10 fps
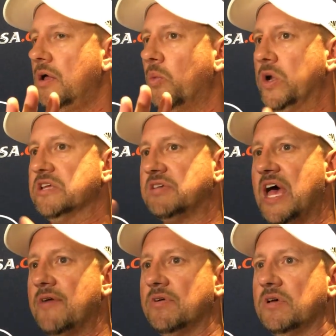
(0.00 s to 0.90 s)
We just
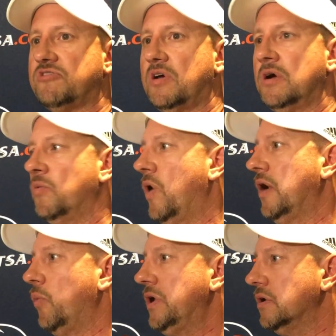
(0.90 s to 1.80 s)
have a certain way
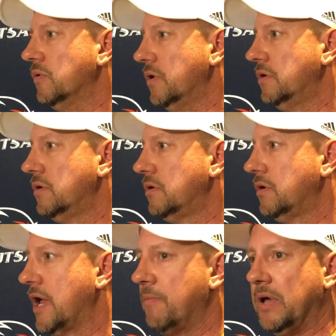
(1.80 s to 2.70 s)
we do
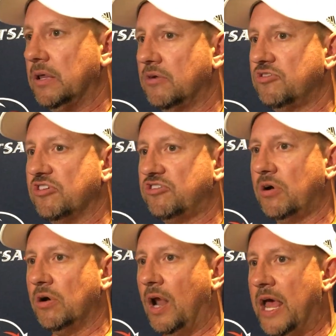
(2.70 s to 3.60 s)
it. I mean, there's just a
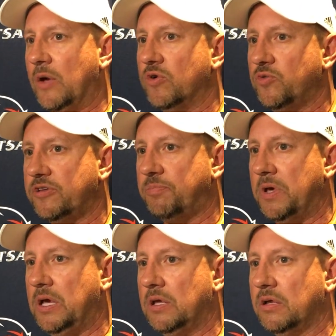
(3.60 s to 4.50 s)
certain language we
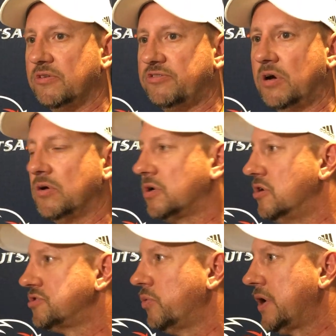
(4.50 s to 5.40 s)
speak, there's a certain
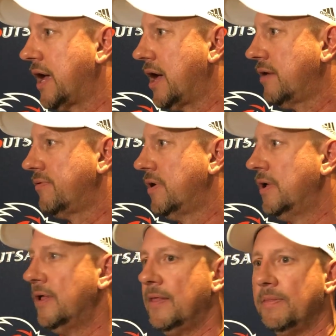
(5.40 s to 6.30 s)
culture we have,
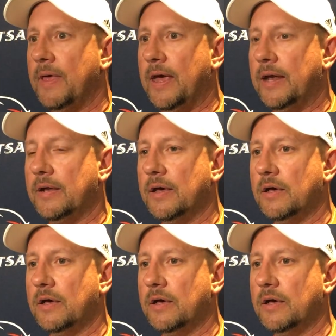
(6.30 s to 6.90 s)
and. Uh,